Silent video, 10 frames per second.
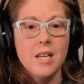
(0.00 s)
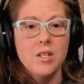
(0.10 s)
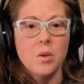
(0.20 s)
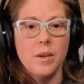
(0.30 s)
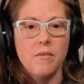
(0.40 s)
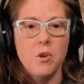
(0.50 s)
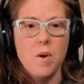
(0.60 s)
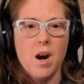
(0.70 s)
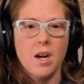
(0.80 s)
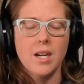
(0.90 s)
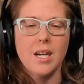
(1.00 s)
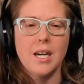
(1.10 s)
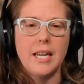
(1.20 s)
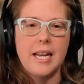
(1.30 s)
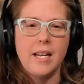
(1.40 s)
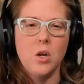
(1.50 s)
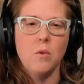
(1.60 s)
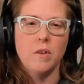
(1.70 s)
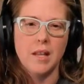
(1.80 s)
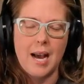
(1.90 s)
So if you are cutting and
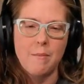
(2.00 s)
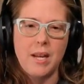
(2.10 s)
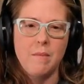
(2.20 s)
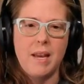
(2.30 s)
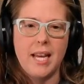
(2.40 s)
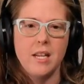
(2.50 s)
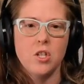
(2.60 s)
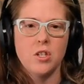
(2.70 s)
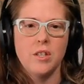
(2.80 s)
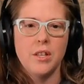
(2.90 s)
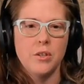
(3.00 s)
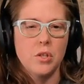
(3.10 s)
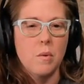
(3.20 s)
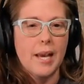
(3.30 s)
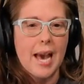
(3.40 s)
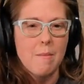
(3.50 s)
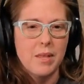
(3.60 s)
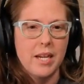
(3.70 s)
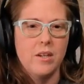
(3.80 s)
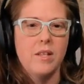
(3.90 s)
overlapping, making sure that there's no
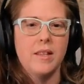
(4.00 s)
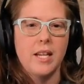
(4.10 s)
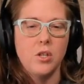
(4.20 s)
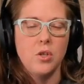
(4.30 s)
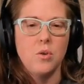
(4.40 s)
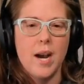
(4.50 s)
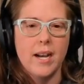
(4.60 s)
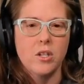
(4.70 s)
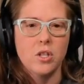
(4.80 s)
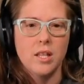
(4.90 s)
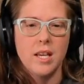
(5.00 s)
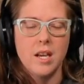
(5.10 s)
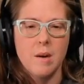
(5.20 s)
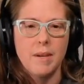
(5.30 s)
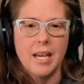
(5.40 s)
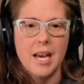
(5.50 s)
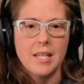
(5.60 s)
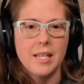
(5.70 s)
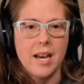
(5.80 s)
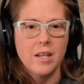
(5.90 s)
gap there, that they do actually come in
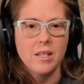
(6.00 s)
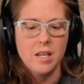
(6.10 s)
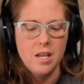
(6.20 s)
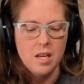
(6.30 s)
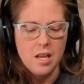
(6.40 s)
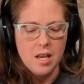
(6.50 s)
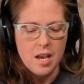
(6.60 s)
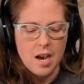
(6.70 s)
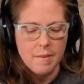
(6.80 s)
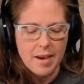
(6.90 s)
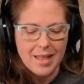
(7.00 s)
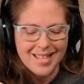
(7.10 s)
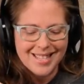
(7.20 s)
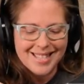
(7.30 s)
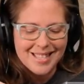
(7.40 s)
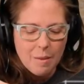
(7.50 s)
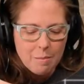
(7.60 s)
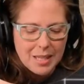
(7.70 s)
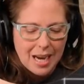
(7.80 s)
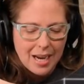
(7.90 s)
contact. And then
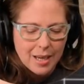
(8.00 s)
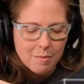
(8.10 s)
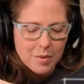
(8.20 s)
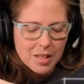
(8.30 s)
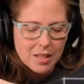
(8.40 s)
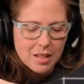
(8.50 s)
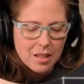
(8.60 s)
sometimes